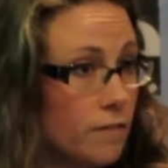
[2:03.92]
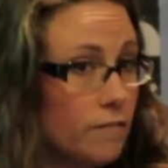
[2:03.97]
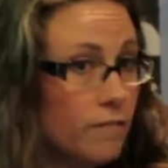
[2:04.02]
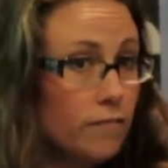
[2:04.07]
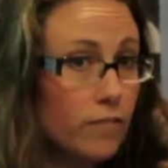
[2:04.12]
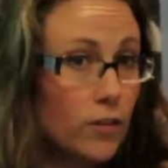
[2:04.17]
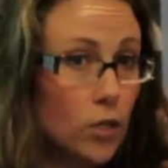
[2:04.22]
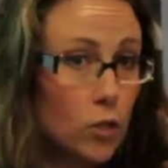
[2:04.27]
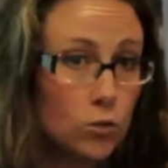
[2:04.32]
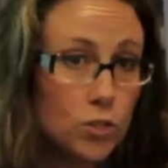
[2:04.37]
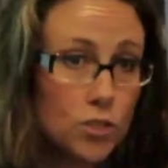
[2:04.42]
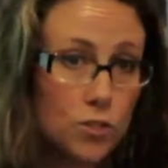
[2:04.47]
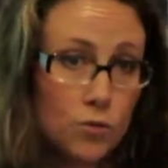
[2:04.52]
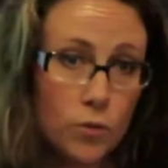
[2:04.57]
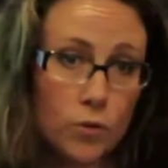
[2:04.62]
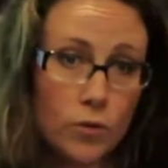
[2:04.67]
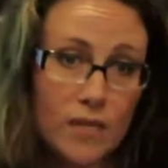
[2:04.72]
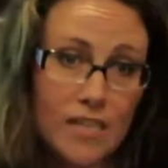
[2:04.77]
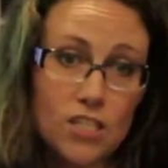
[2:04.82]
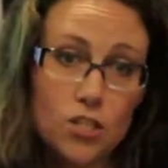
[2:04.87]
flows
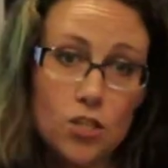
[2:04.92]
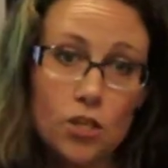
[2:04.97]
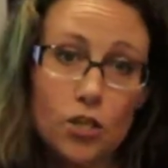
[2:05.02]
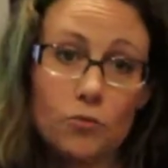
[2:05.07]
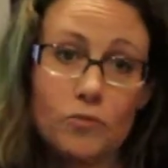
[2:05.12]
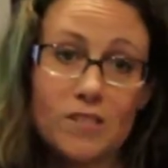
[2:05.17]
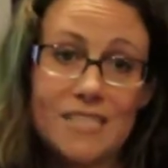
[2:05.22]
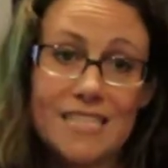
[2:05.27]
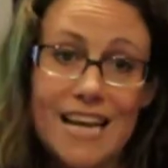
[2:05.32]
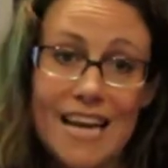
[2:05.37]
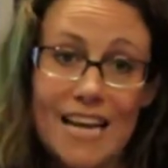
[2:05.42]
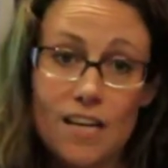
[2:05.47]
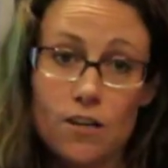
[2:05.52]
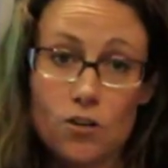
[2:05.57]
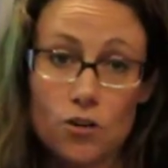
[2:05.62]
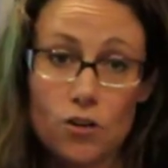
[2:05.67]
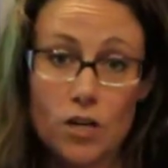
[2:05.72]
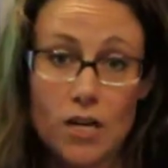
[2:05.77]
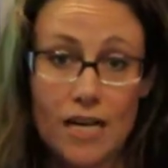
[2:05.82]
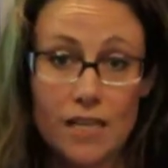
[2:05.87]
through into your retained
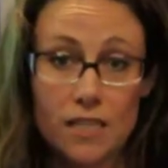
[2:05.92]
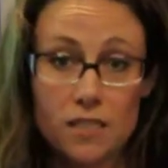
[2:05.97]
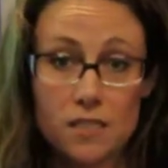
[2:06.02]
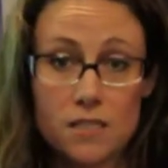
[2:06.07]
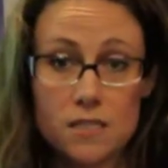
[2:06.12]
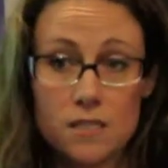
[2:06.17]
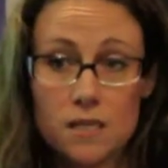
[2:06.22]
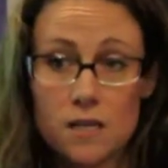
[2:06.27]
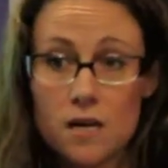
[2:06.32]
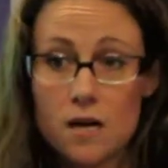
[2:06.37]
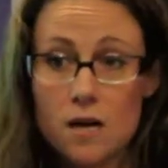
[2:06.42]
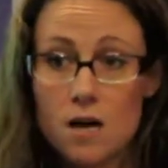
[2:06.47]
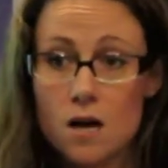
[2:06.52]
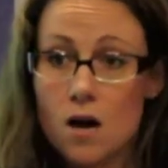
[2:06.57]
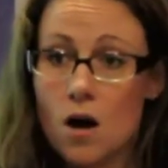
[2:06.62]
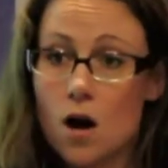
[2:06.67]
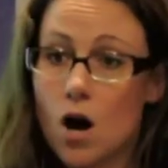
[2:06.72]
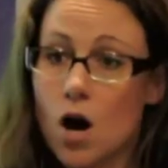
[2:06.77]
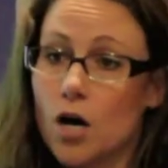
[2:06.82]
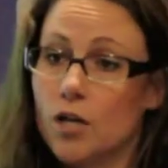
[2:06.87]
earnings
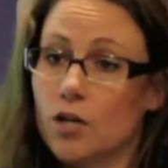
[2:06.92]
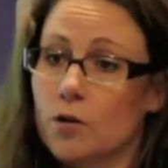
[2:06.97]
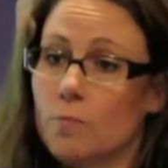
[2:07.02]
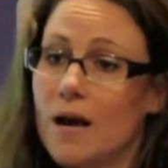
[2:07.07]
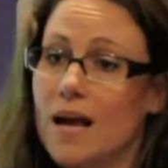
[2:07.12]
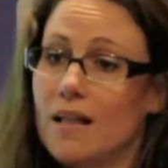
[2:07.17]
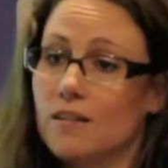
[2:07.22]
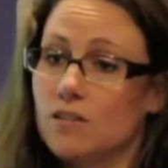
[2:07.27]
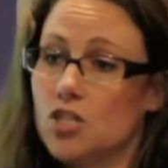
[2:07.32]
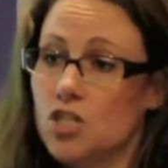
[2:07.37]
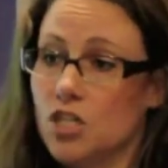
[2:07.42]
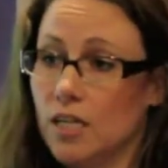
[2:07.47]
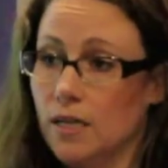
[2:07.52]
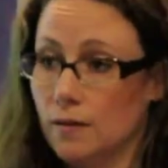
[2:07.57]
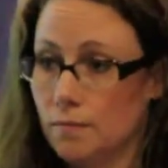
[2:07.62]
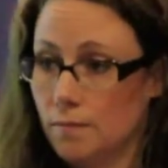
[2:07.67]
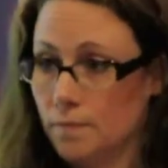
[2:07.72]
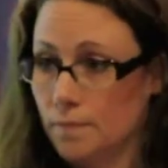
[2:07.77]
on your balance sheet.